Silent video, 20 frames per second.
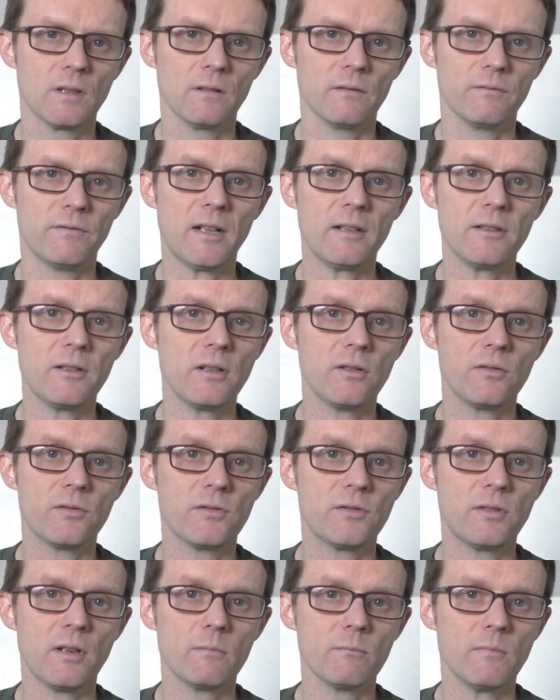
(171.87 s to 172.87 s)

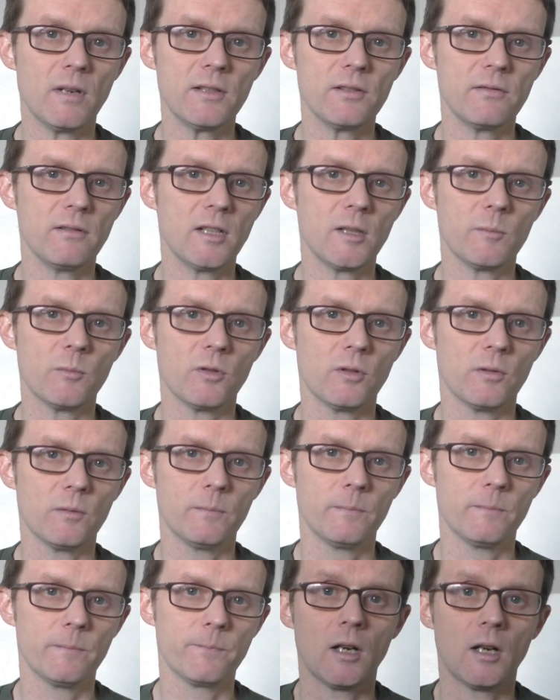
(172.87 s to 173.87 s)
Values don't matter anymore.
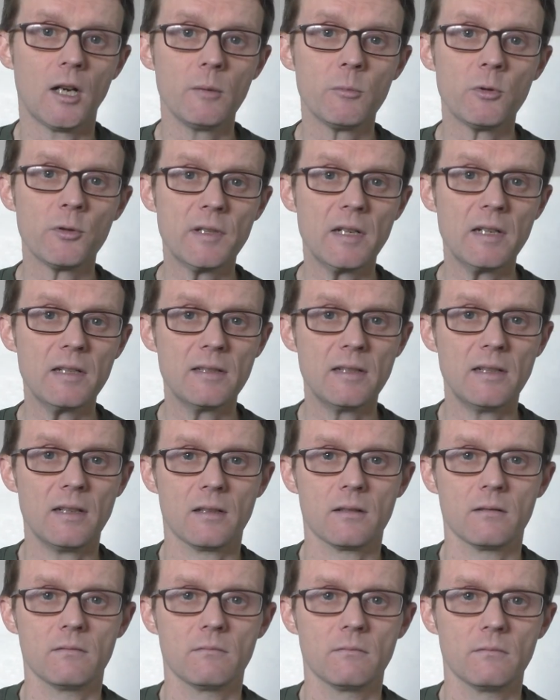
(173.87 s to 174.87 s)
I'm autistic.